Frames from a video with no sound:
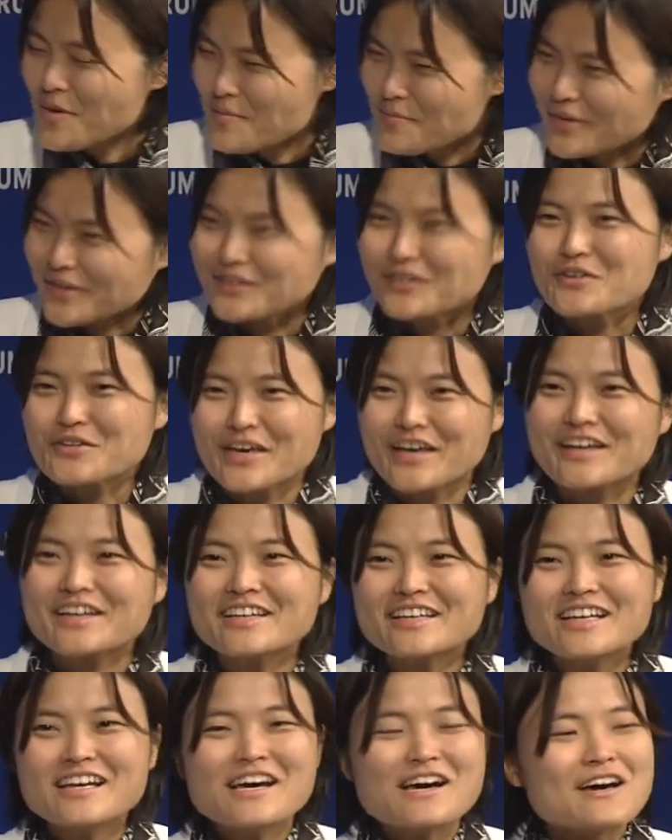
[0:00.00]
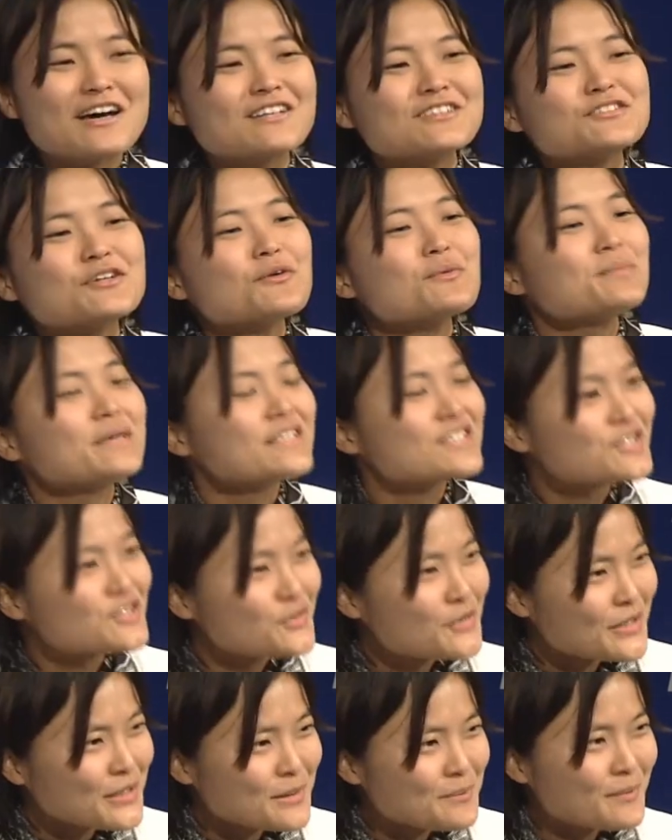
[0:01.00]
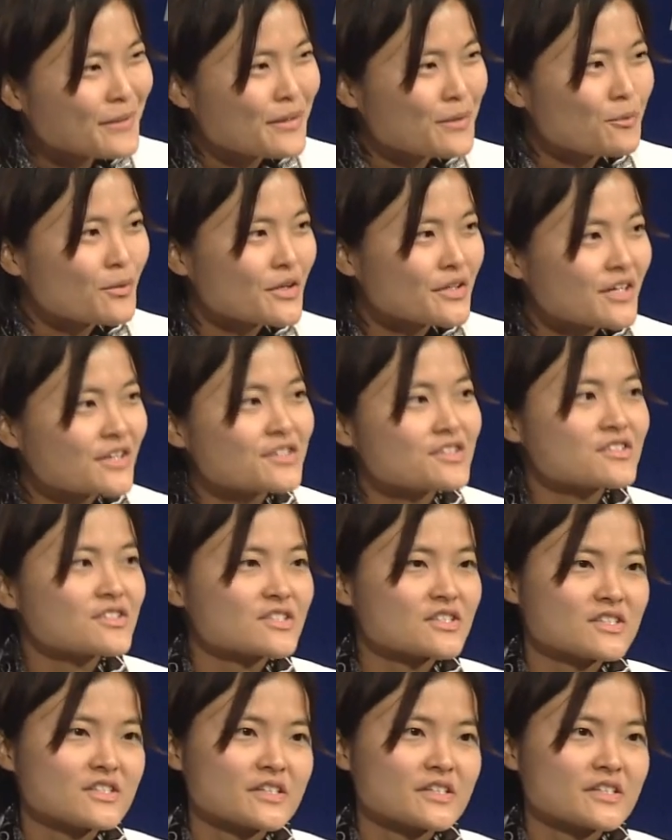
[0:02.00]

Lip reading: But okay, don't be swayed by what others are